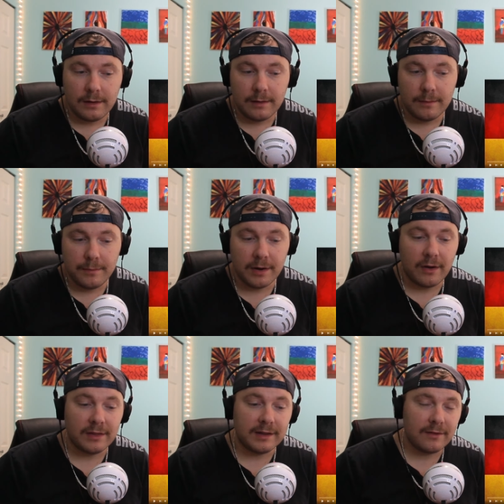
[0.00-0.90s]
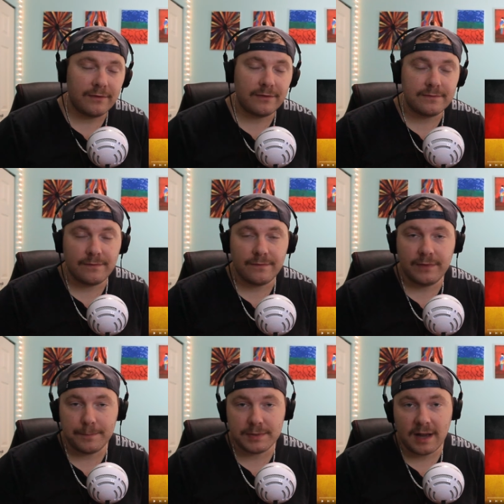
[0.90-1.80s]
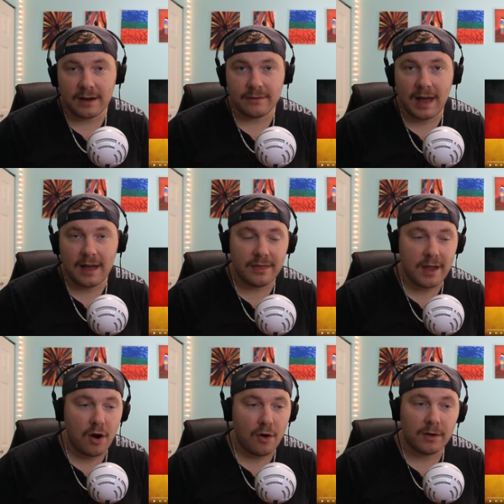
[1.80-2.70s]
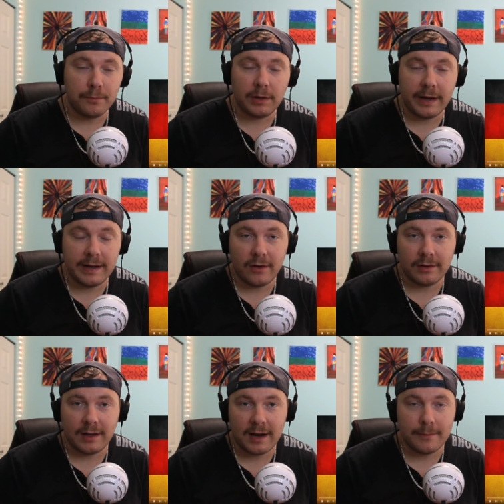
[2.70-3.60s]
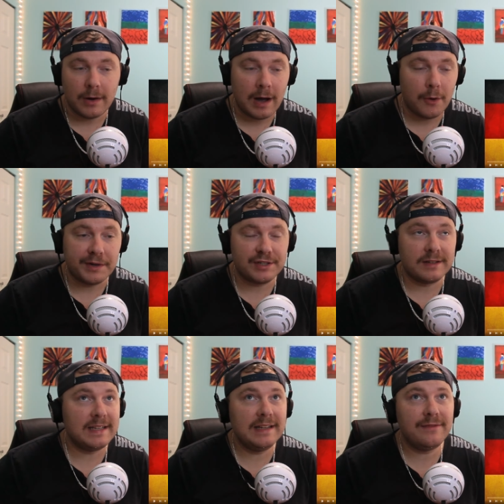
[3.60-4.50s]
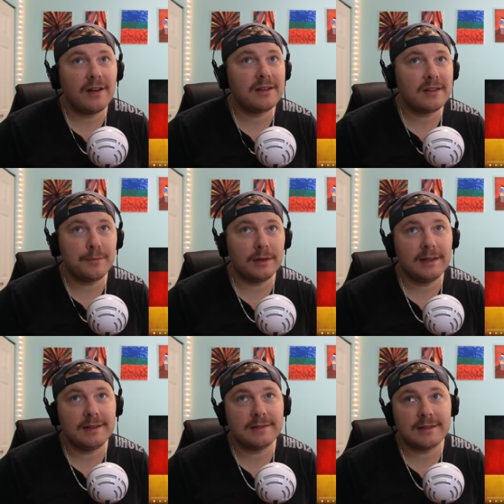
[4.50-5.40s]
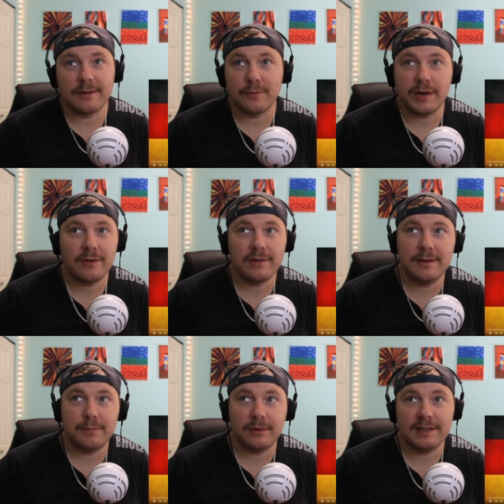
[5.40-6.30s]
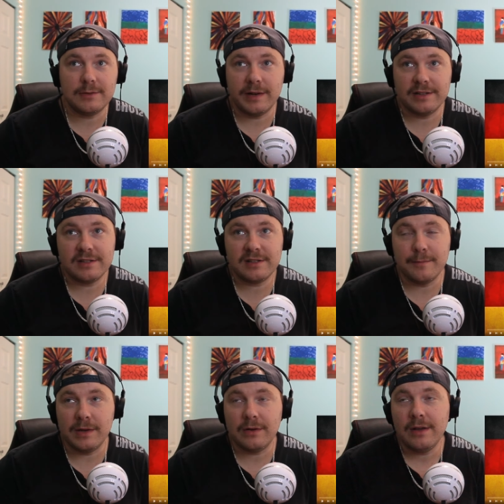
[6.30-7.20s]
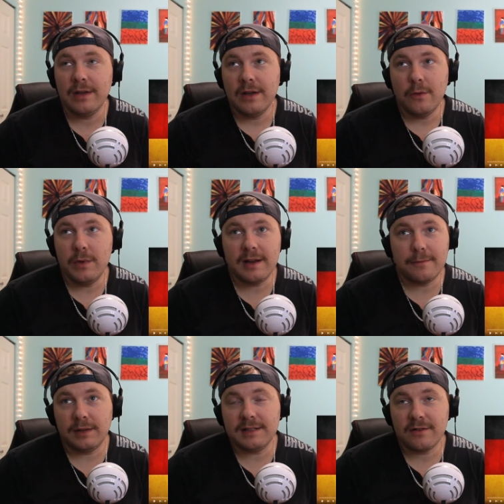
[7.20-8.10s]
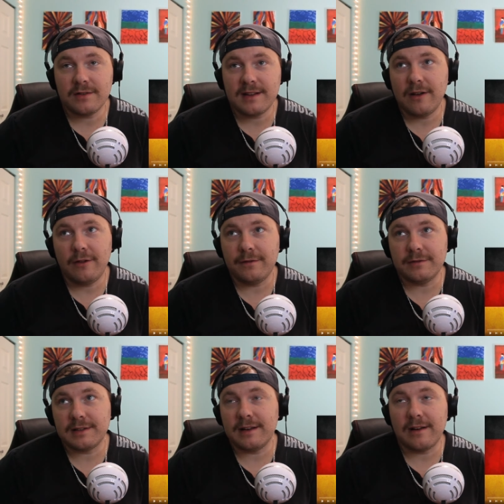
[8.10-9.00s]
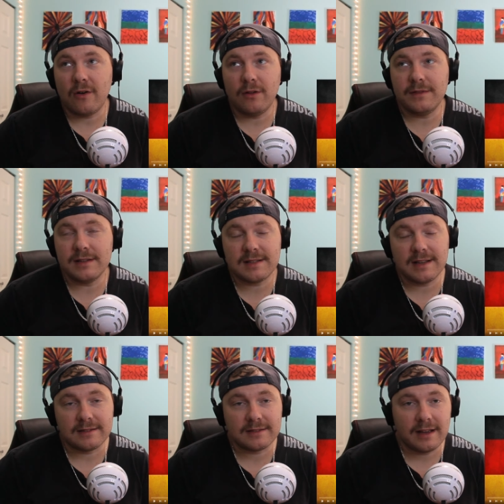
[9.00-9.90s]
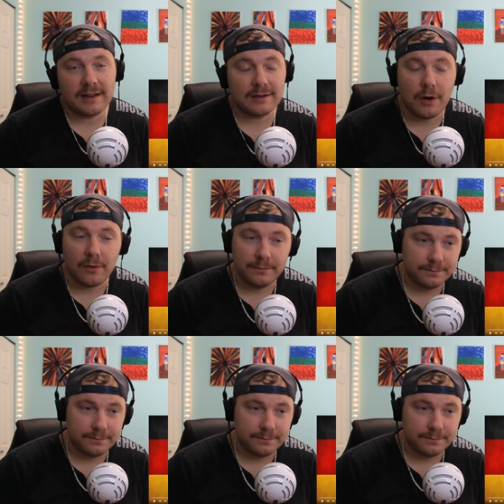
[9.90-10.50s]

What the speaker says: But on the other flip side of that, they're complaining online about how we should defund the police and we don't need police. We can just we can police ourselves and all of these things. Like, no.